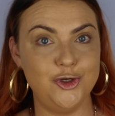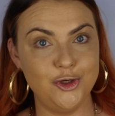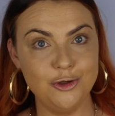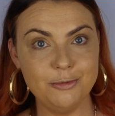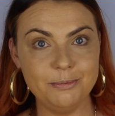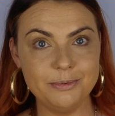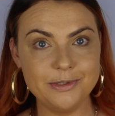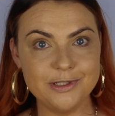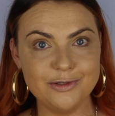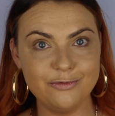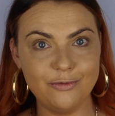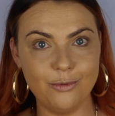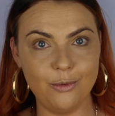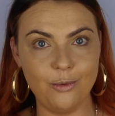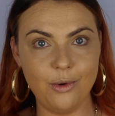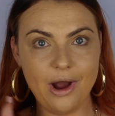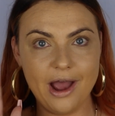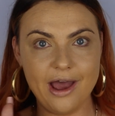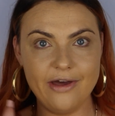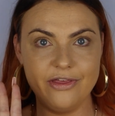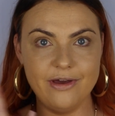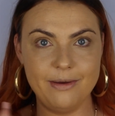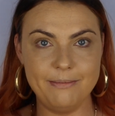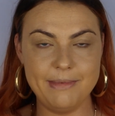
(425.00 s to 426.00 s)
dupes for
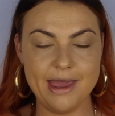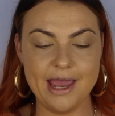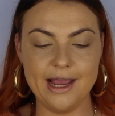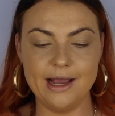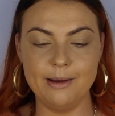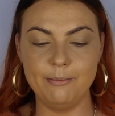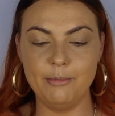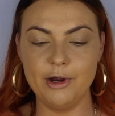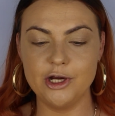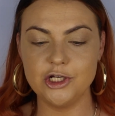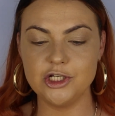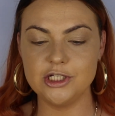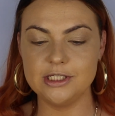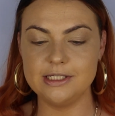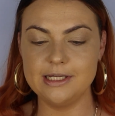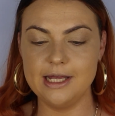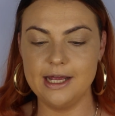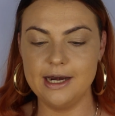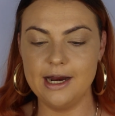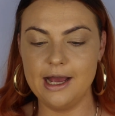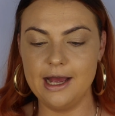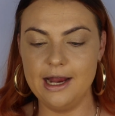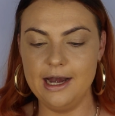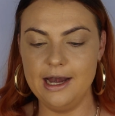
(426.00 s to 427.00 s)
other makeup brushes
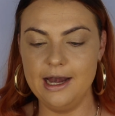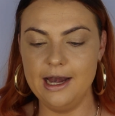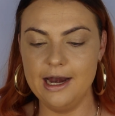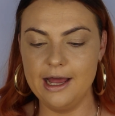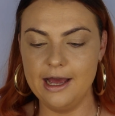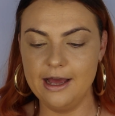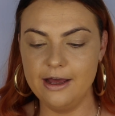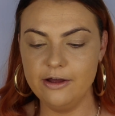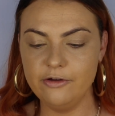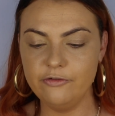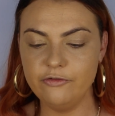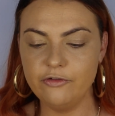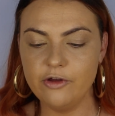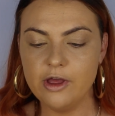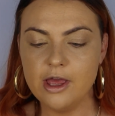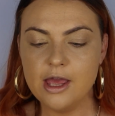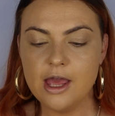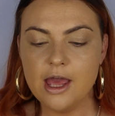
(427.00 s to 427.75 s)
that I love.